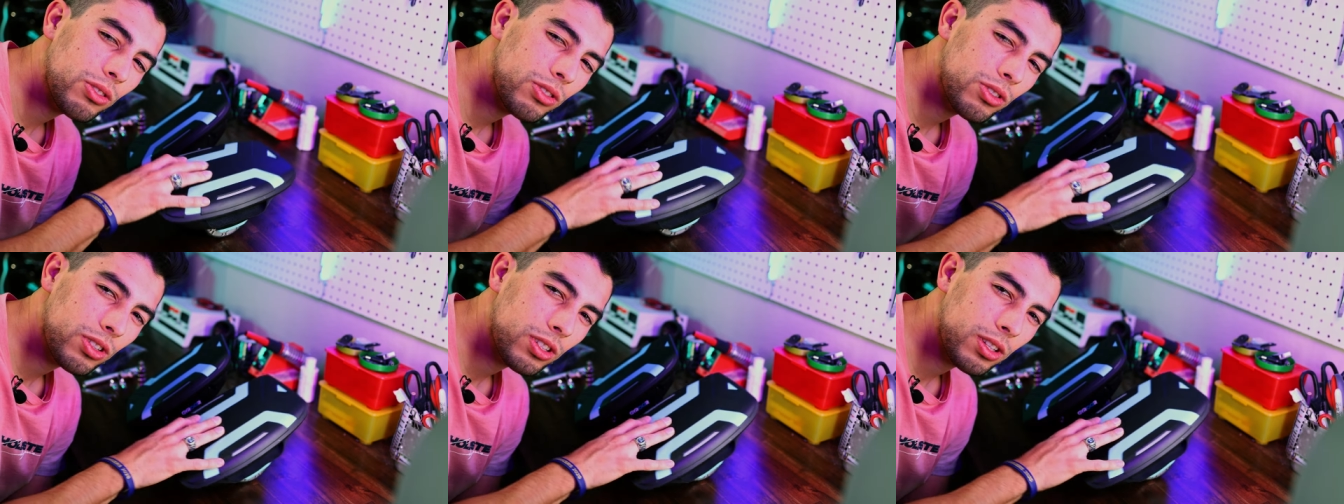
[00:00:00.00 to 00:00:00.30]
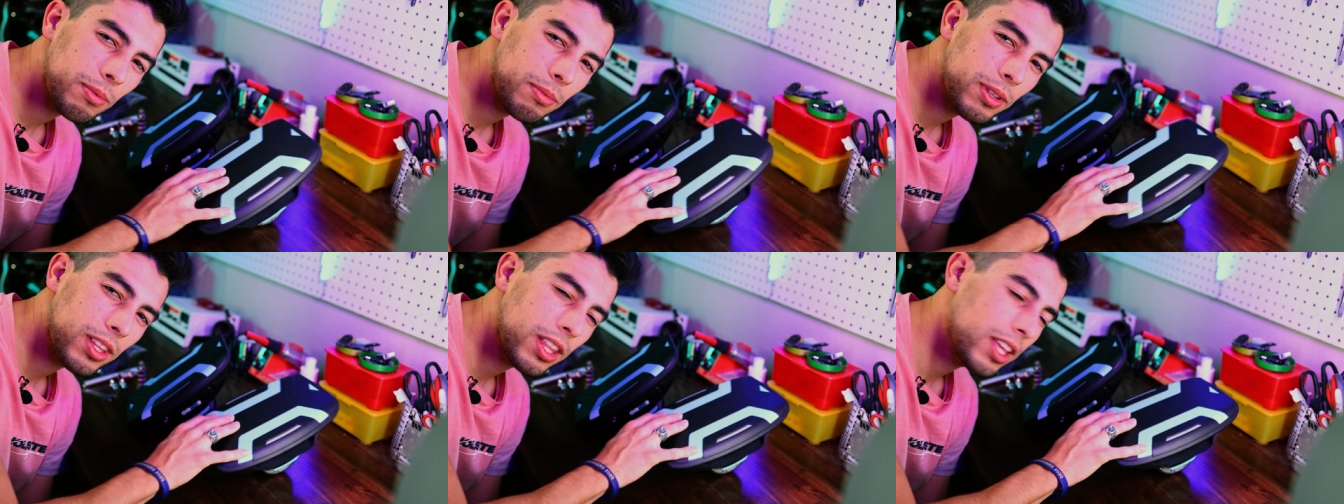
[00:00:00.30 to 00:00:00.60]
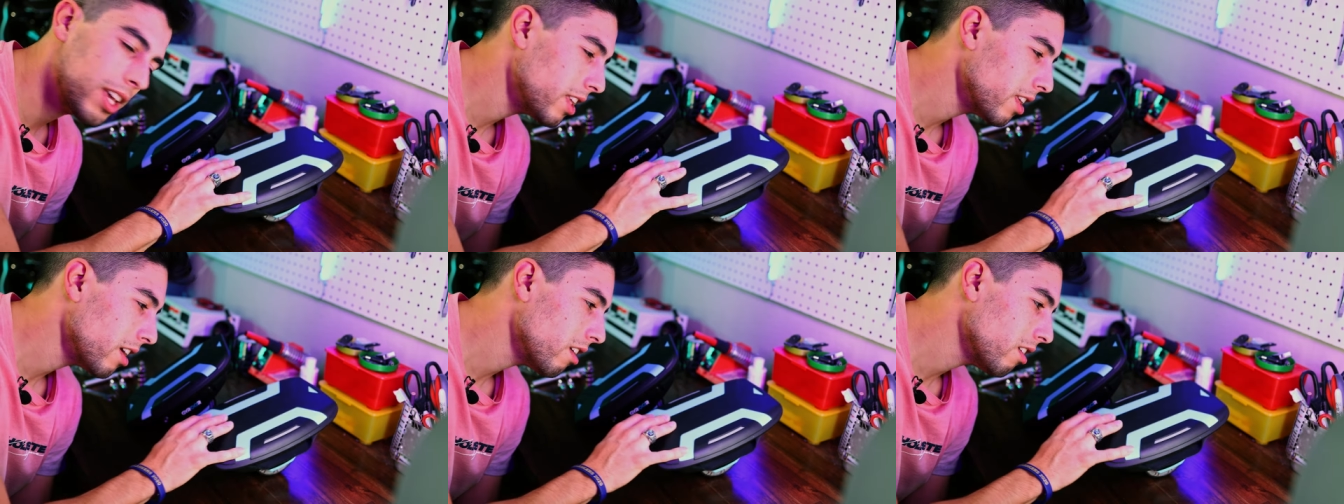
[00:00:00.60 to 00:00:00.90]
or something
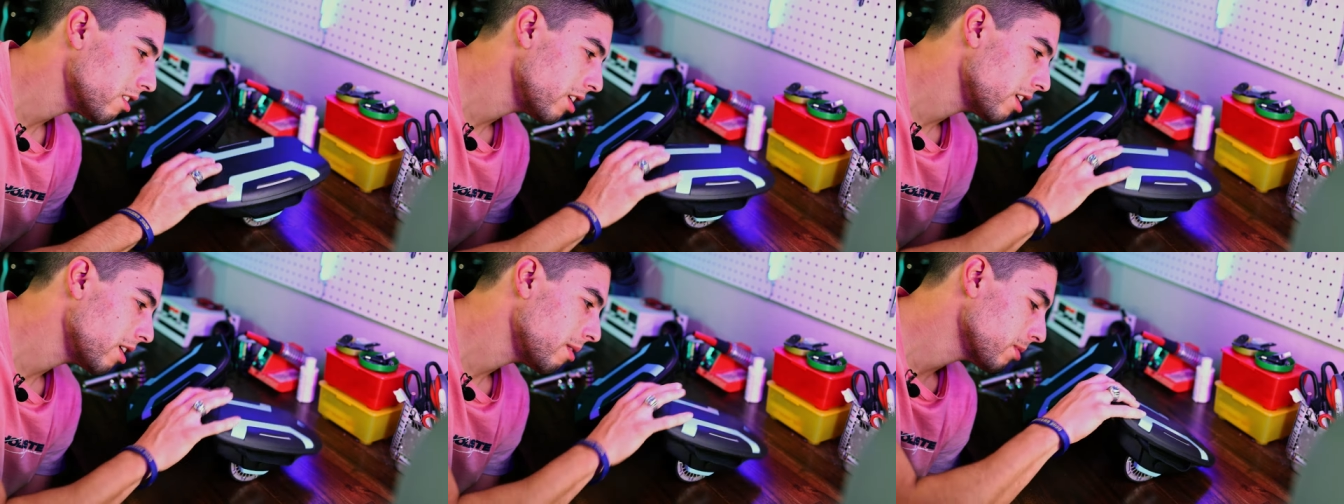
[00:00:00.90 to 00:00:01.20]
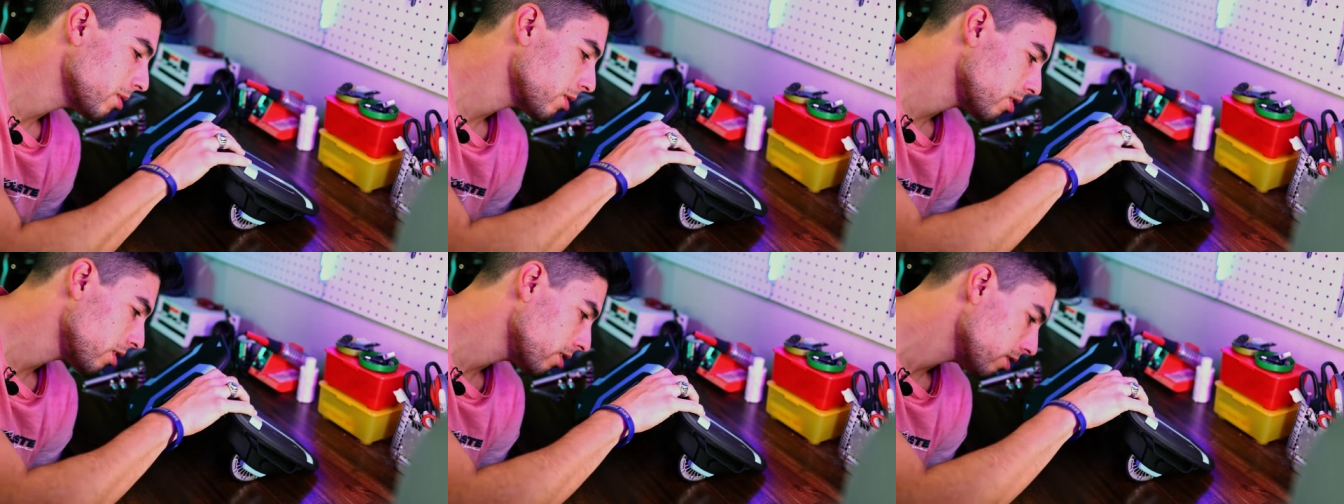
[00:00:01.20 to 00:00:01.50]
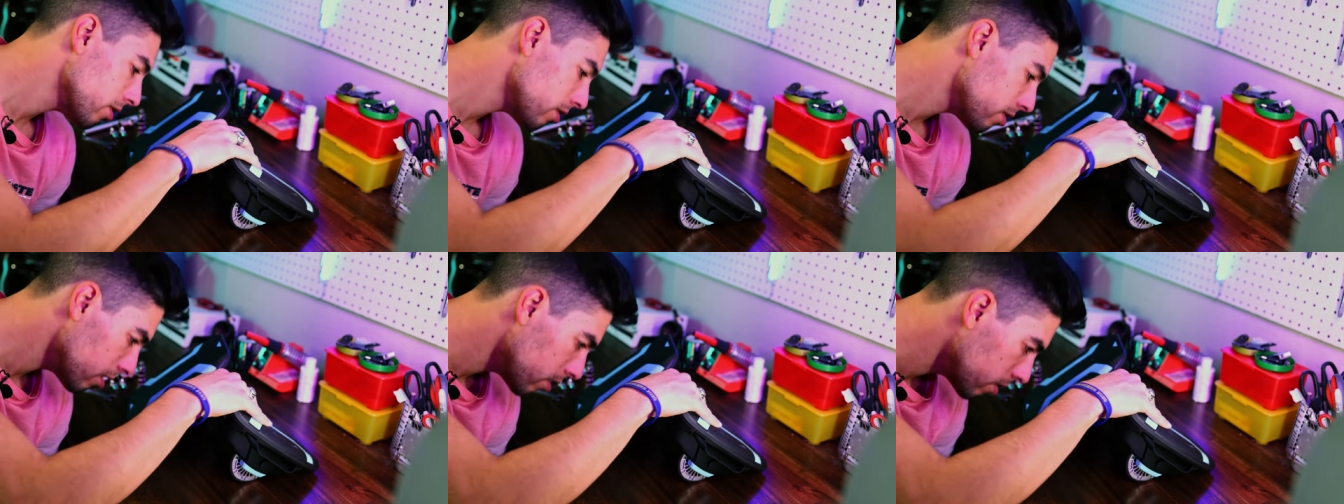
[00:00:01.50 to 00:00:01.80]
like that on
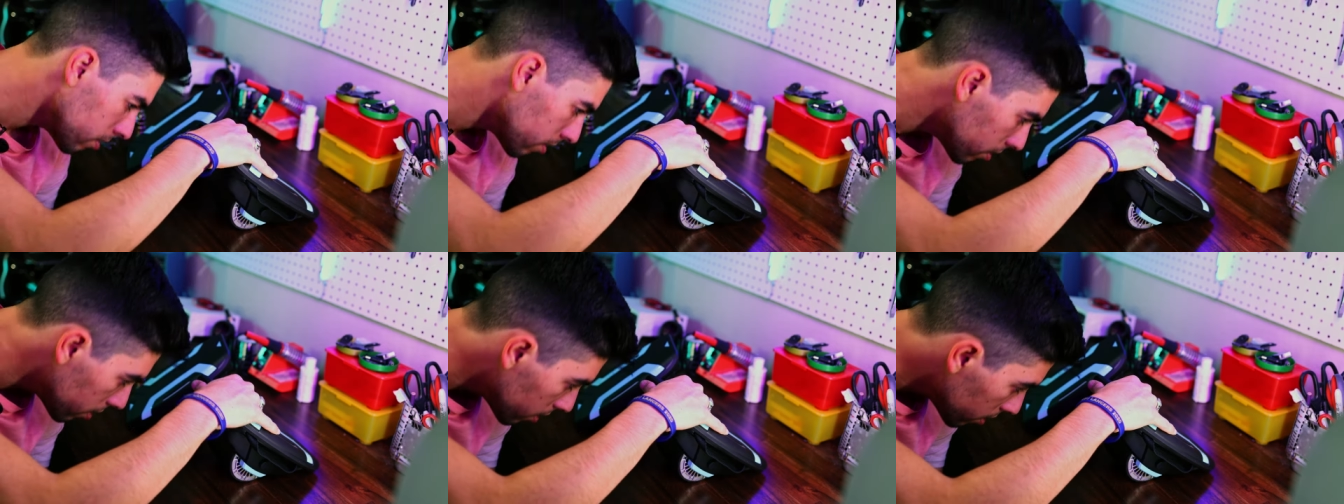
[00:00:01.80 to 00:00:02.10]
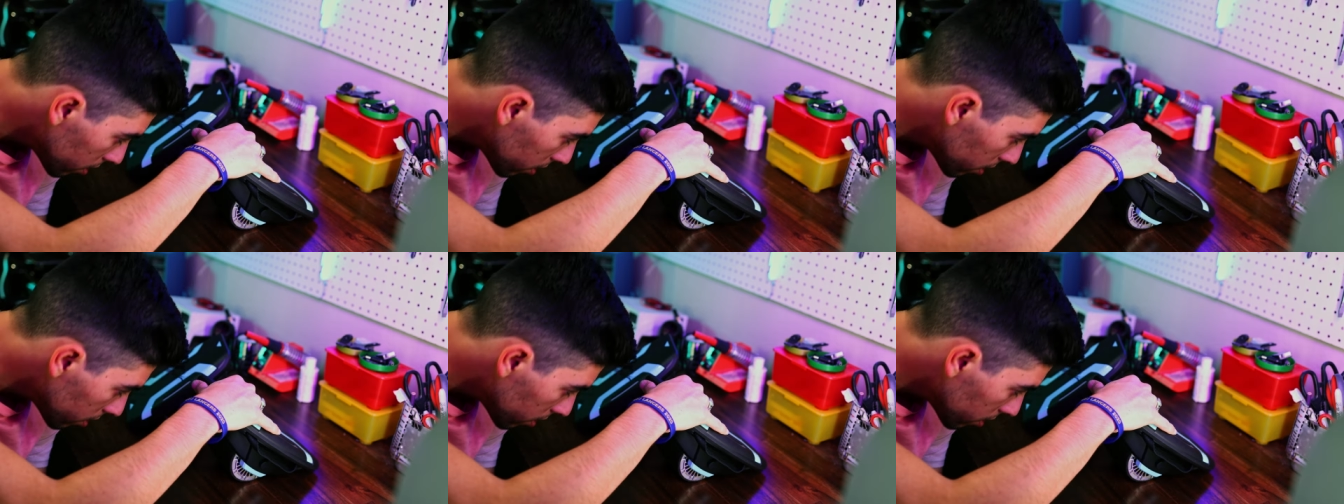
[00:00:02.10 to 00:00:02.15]
Amazon. So